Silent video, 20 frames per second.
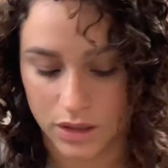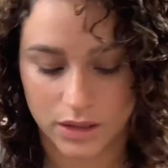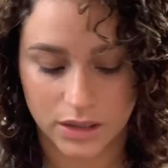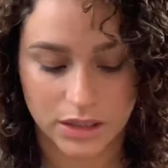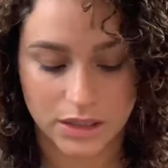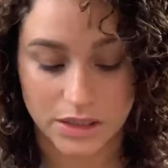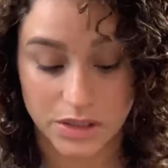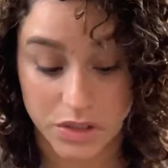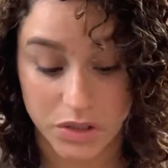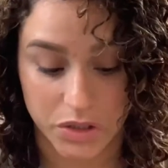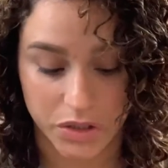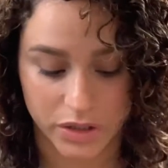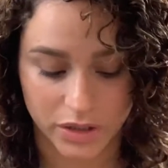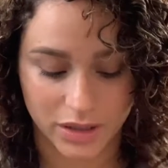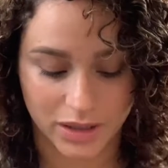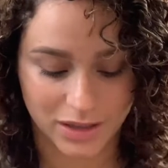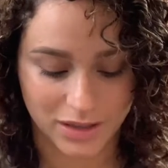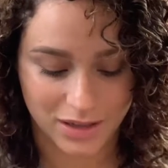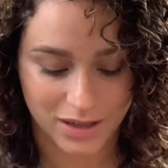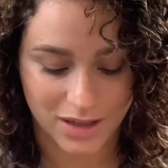cleanser
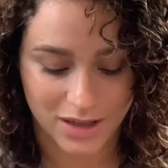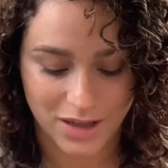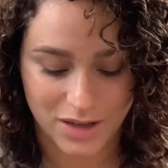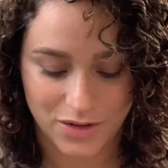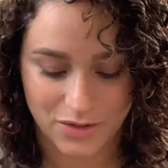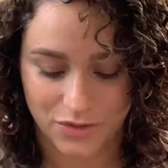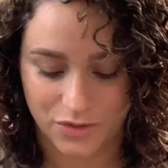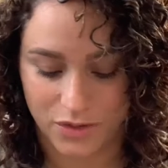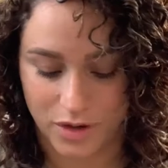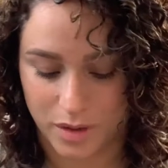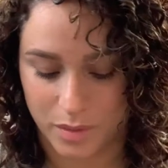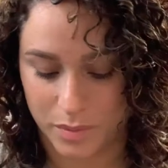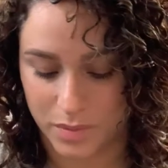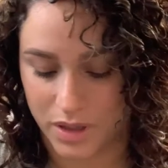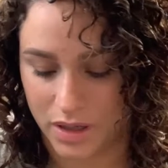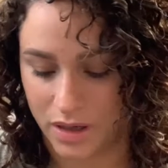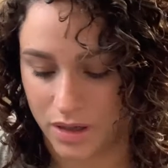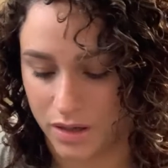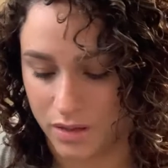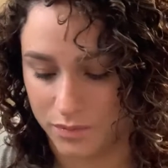
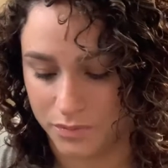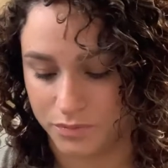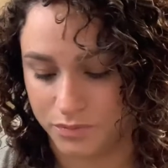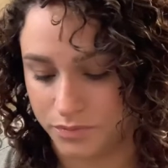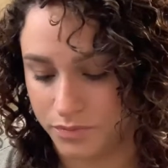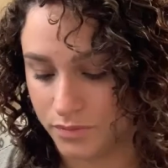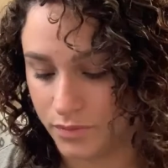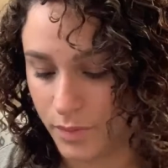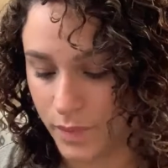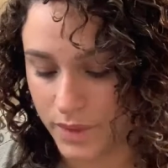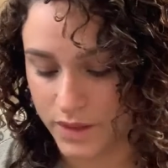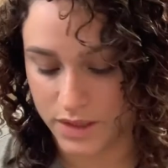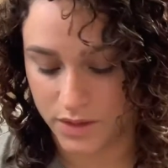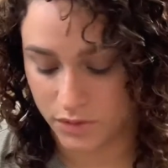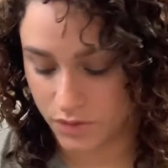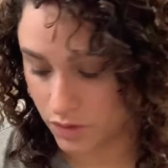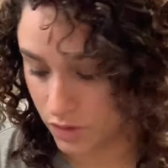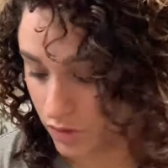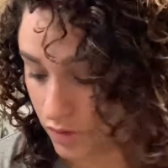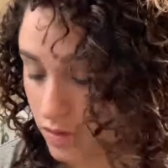from
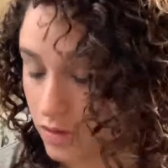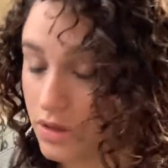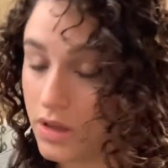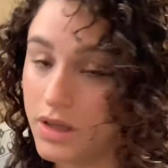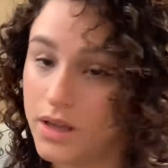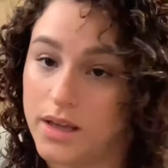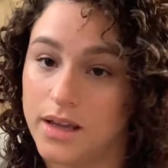Diva Curl,